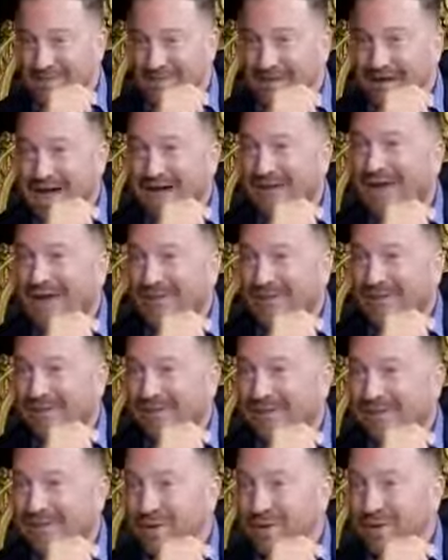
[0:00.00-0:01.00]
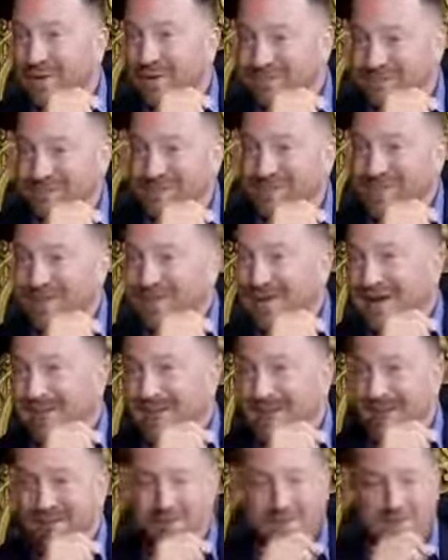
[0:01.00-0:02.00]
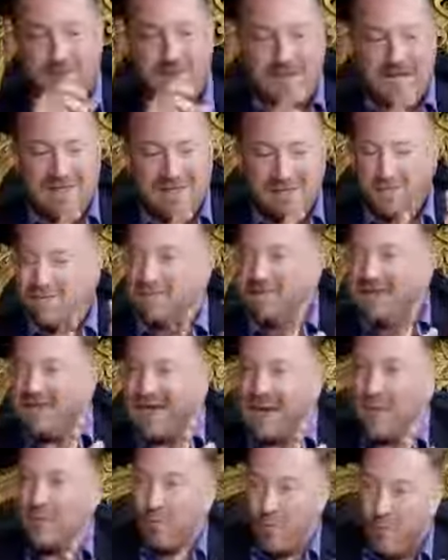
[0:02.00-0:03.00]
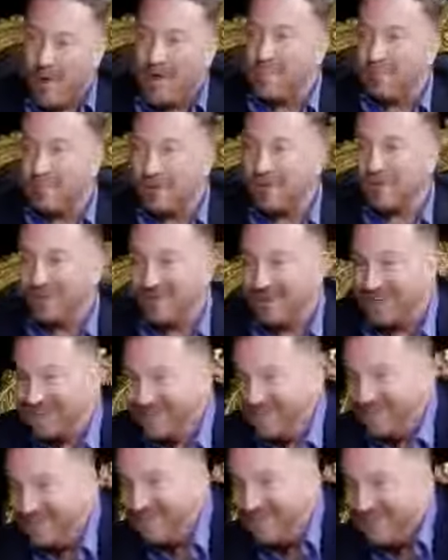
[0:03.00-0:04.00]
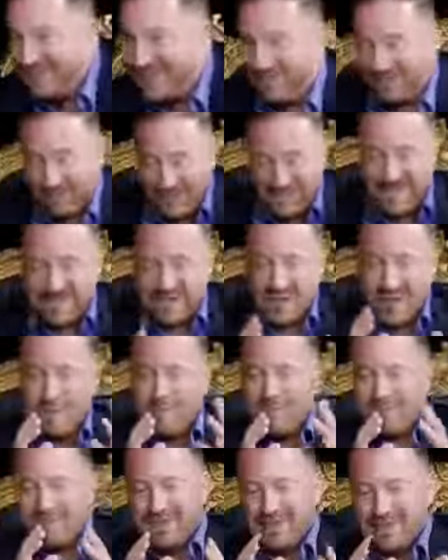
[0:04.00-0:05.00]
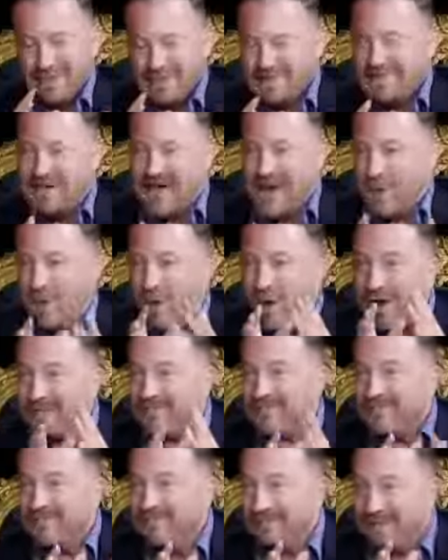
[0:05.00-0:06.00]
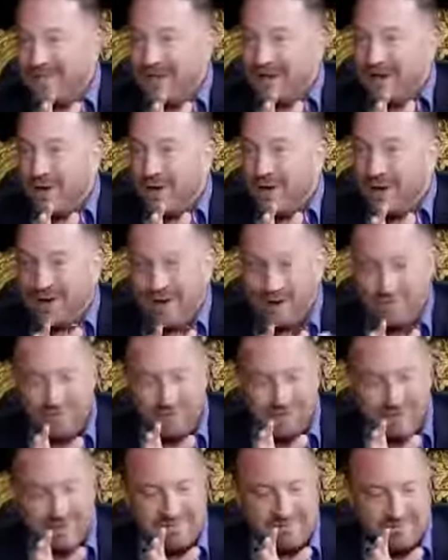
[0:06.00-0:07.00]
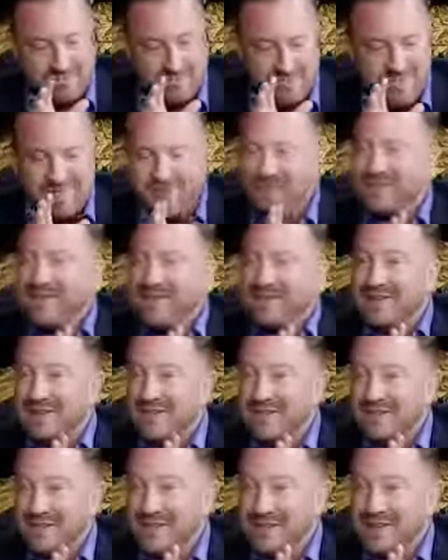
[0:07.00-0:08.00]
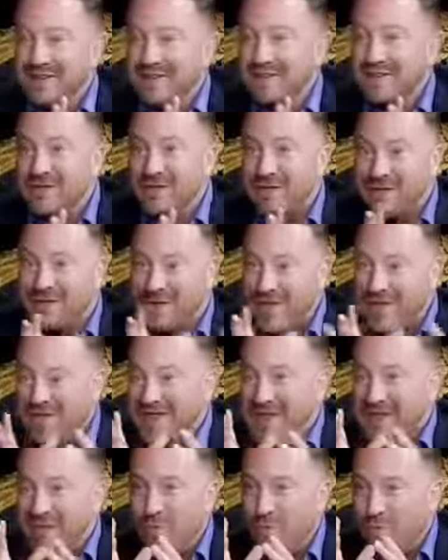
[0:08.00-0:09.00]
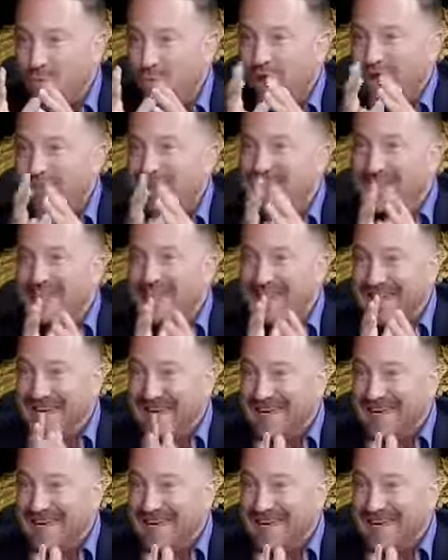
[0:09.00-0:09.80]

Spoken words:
I got letters from it. You got letters from it. And there would be that one person. They say, I watched the video when I was in this condition, and then you said that one thing.